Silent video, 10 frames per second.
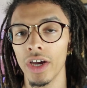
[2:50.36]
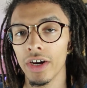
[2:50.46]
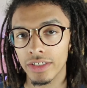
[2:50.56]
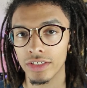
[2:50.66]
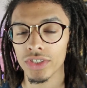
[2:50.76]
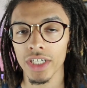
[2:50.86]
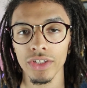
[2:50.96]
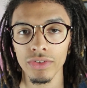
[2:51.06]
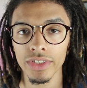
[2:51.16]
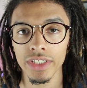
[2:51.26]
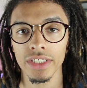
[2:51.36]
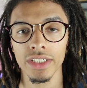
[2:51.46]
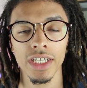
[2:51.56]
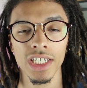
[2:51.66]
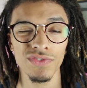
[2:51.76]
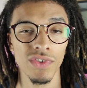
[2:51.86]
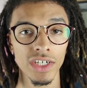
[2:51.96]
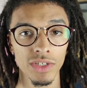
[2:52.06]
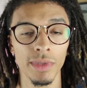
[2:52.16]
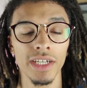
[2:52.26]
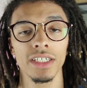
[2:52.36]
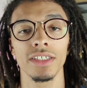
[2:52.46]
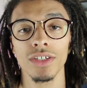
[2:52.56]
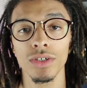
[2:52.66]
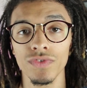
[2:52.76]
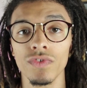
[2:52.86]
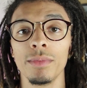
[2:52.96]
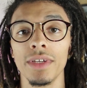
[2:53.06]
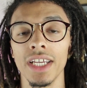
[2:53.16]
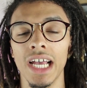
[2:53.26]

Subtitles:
Alright, since you got the 360, as far as maintenance goes for me,